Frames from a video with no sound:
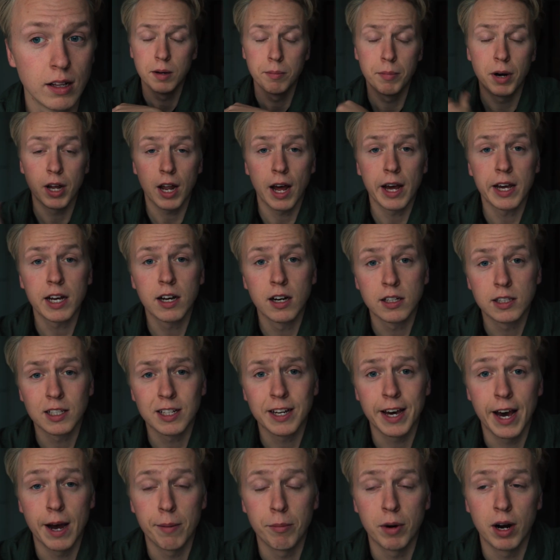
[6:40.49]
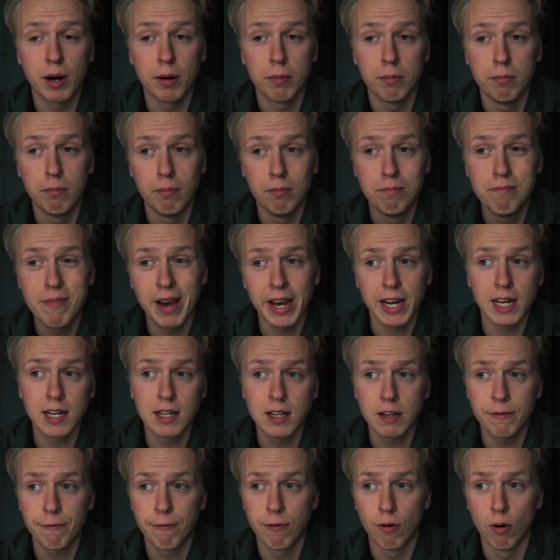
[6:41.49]
But I got the camera mainly
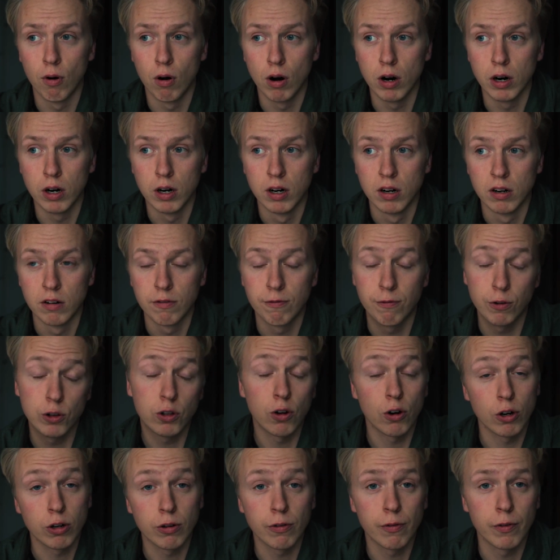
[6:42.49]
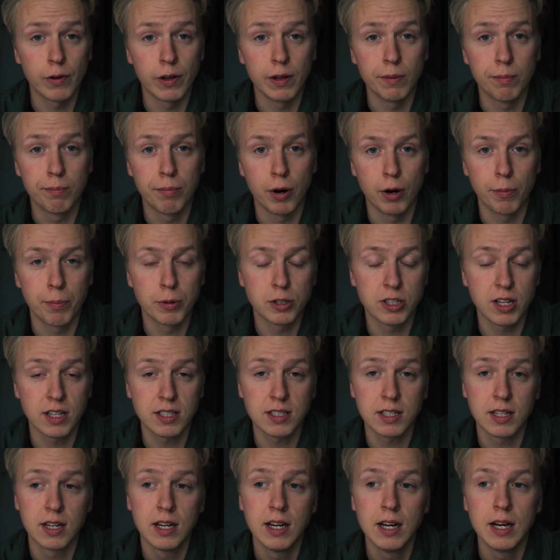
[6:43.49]
for photography purposes,